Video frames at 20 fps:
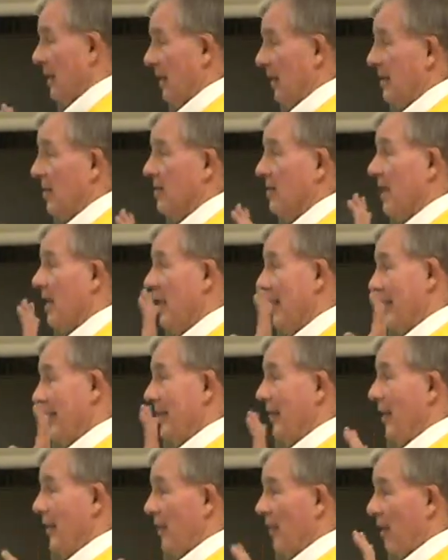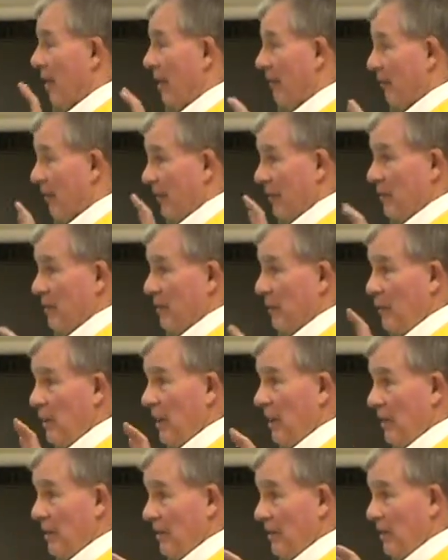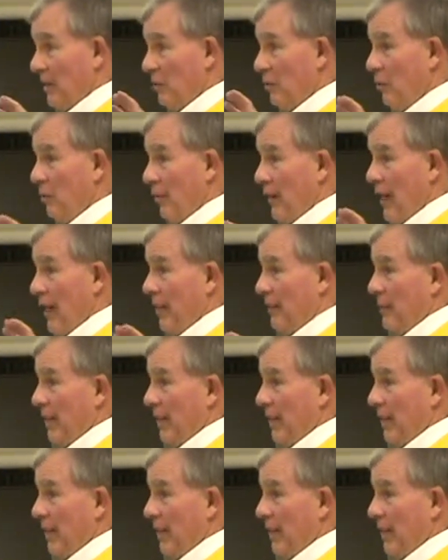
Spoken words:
at least none of our $50 billion that you and I